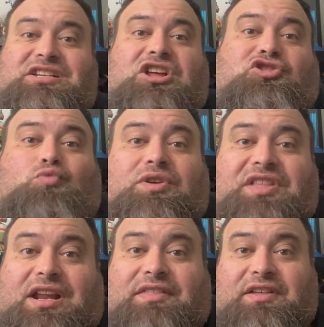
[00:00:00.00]
another one
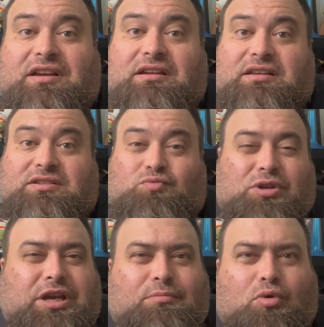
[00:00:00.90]
that I think is
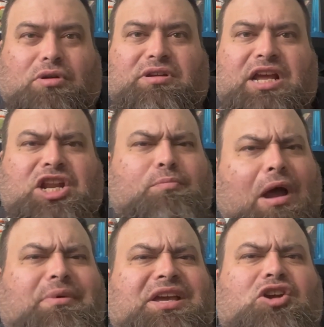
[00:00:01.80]
really important, and you
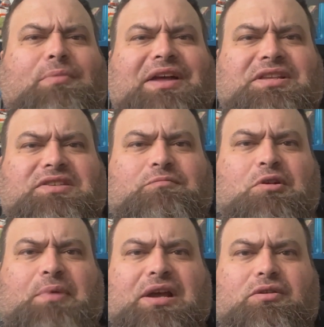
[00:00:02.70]
probably hear about this from
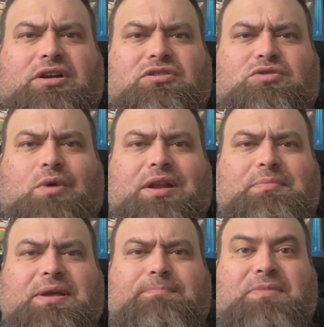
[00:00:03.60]
your band directors quite a
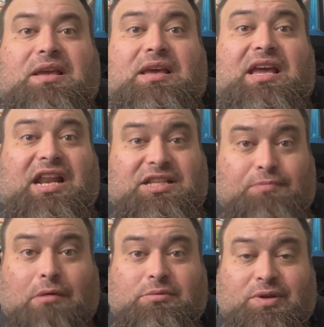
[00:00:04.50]
bit, and it's
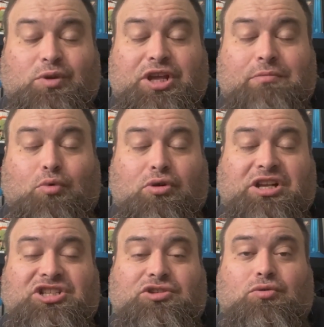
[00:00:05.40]
probably really important
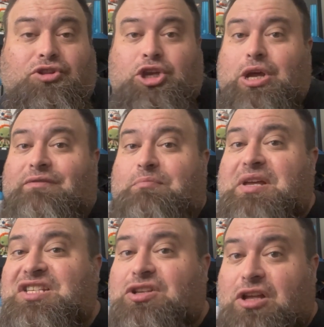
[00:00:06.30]
at school that you have a
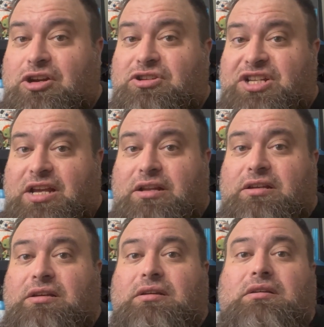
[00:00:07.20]
pencil on your stand,
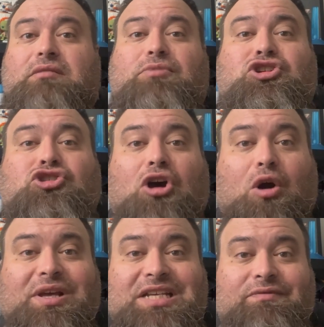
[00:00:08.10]
but you should
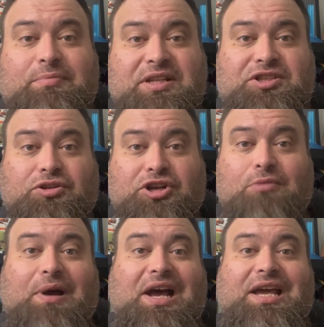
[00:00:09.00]
always have a pencil
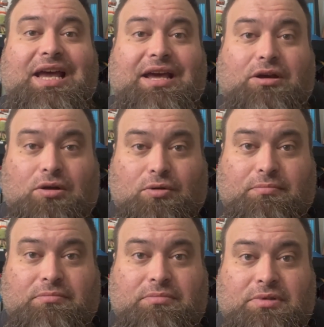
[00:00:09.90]
nearby at home.
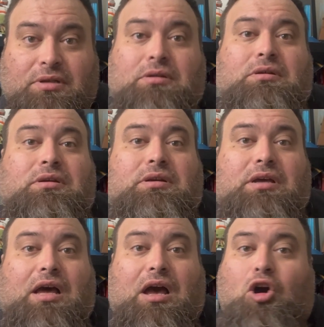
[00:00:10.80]

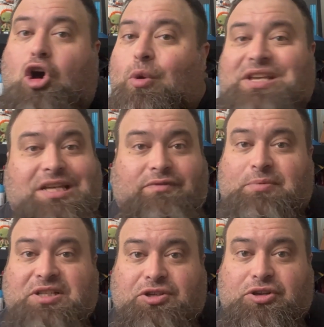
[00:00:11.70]
Always have a
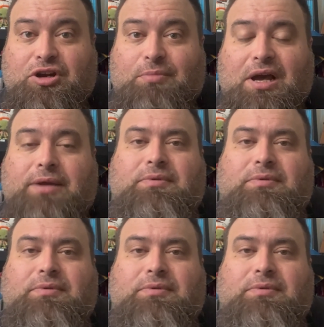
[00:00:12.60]
pencil nearby.